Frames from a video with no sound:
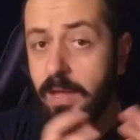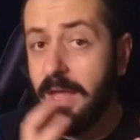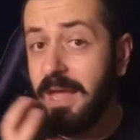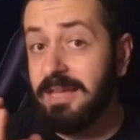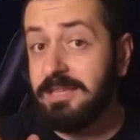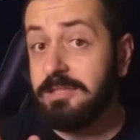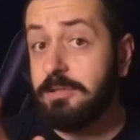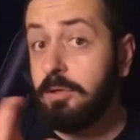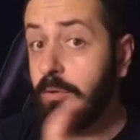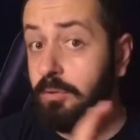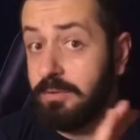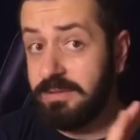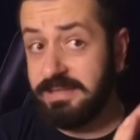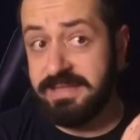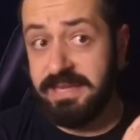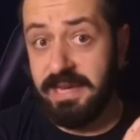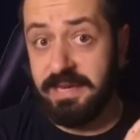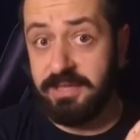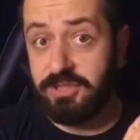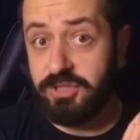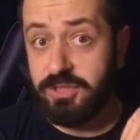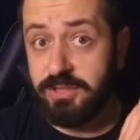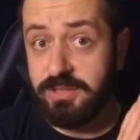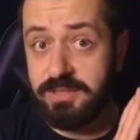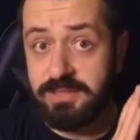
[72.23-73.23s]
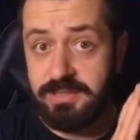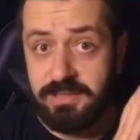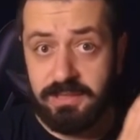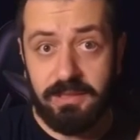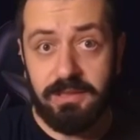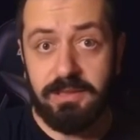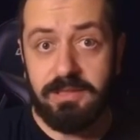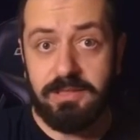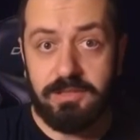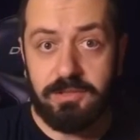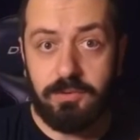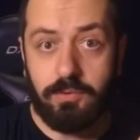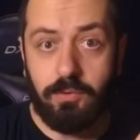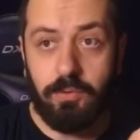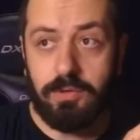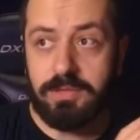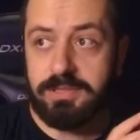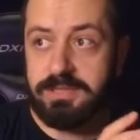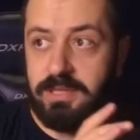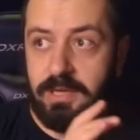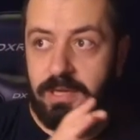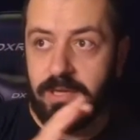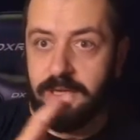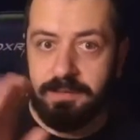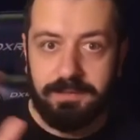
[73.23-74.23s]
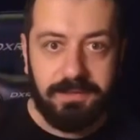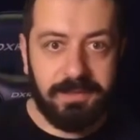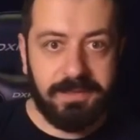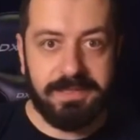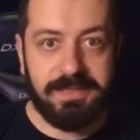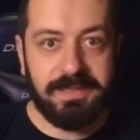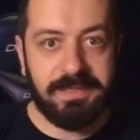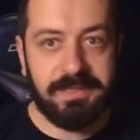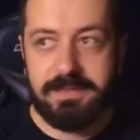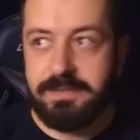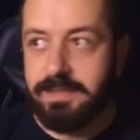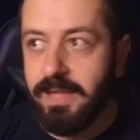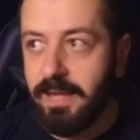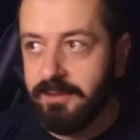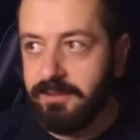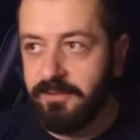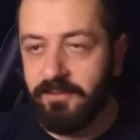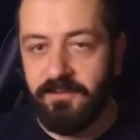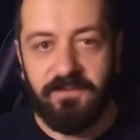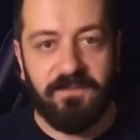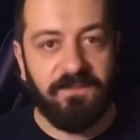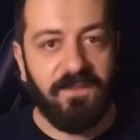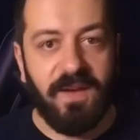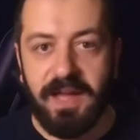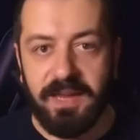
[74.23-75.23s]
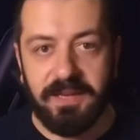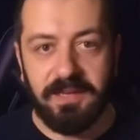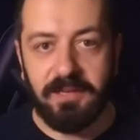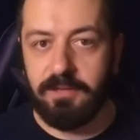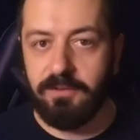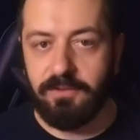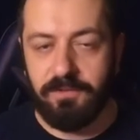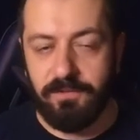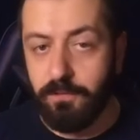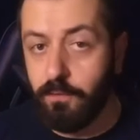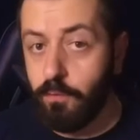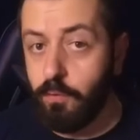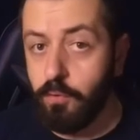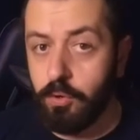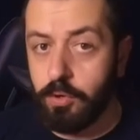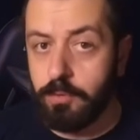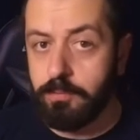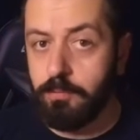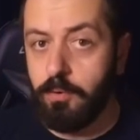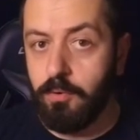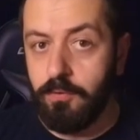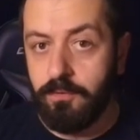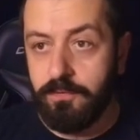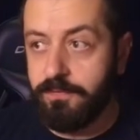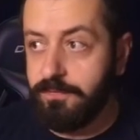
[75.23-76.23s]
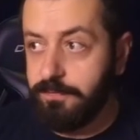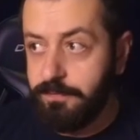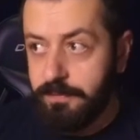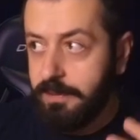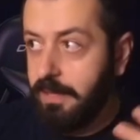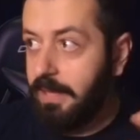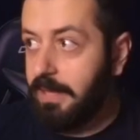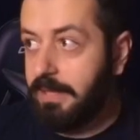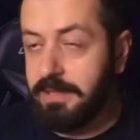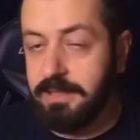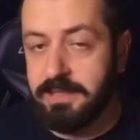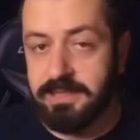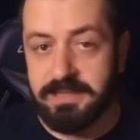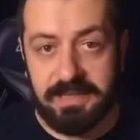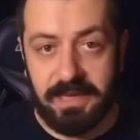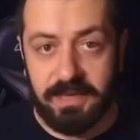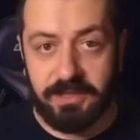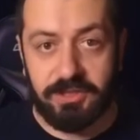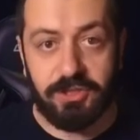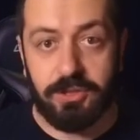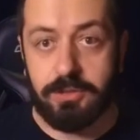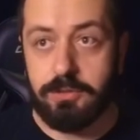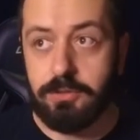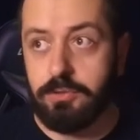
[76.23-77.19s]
As all sections in this course, this is not the final form of any section.